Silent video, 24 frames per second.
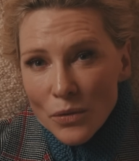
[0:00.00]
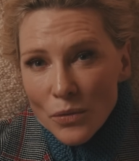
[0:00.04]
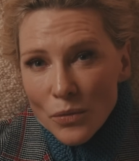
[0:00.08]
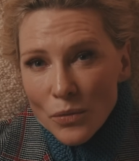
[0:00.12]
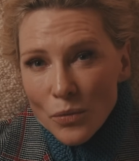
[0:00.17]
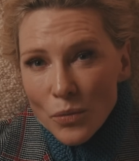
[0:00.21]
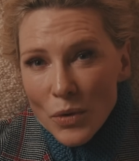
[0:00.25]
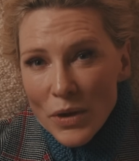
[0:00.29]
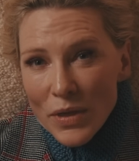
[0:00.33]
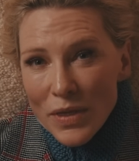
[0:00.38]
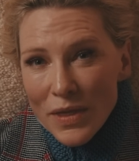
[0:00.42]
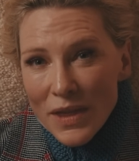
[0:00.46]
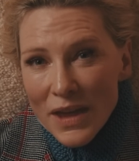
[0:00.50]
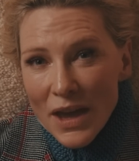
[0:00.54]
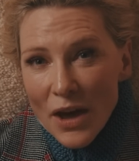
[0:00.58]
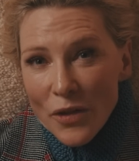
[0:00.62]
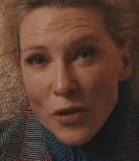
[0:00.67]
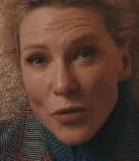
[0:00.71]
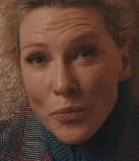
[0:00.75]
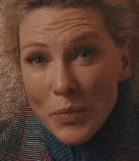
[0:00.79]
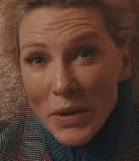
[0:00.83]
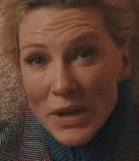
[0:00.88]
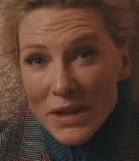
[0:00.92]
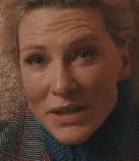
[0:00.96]
with the
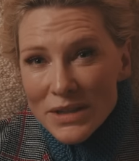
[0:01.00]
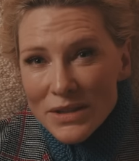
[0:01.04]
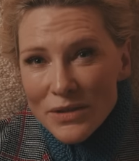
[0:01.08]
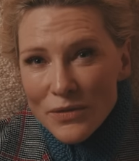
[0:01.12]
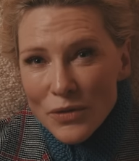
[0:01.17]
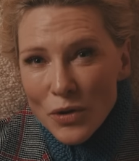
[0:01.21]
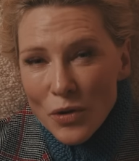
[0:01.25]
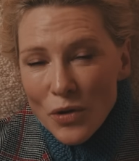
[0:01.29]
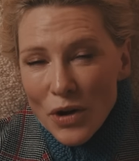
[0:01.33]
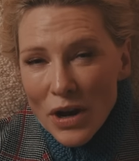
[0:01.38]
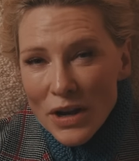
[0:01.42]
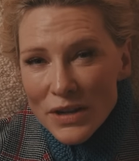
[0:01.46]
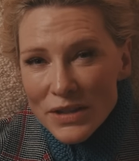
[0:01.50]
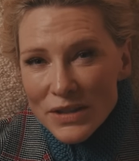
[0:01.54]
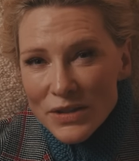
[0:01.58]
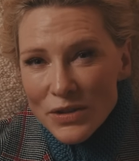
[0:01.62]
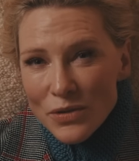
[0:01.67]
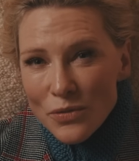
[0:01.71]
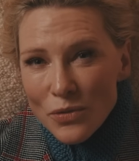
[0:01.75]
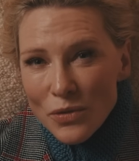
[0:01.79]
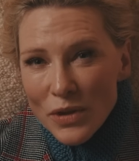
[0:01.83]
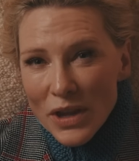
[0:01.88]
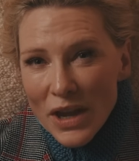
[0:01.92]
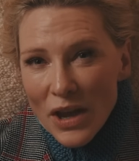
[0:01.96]
other bits of your
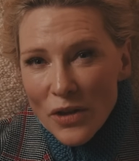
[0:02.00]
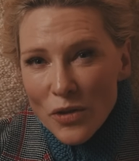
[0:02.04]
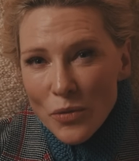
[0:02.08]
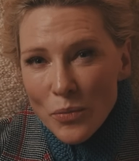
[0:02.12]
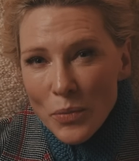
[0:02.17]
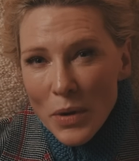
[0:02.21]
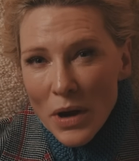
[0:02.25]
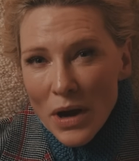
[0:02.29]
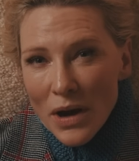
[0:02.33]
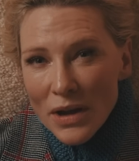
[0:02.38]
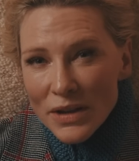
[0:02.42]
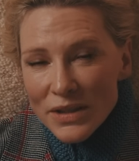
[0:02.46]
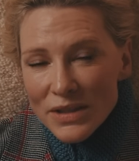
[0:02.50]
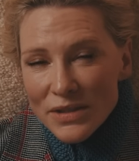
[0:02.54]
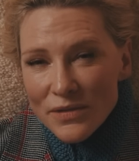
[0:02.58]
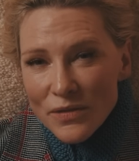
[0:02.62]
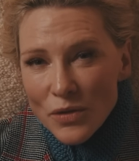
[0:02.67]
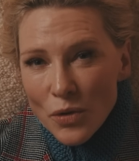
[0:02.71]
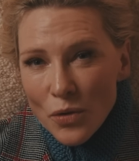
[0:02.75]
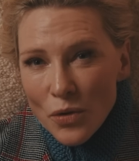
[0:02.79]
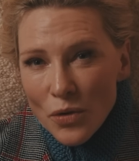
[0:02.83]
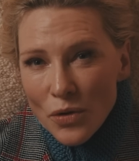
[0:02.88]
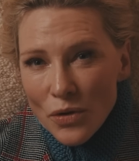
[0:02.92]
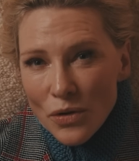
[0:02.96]
arsenal, the other parts of
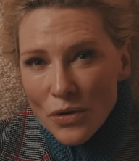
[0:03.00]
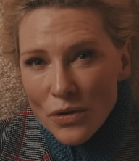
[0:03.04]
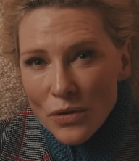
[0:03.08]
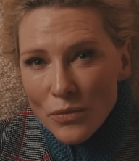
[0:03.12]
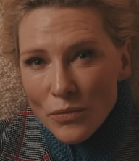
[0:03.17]
your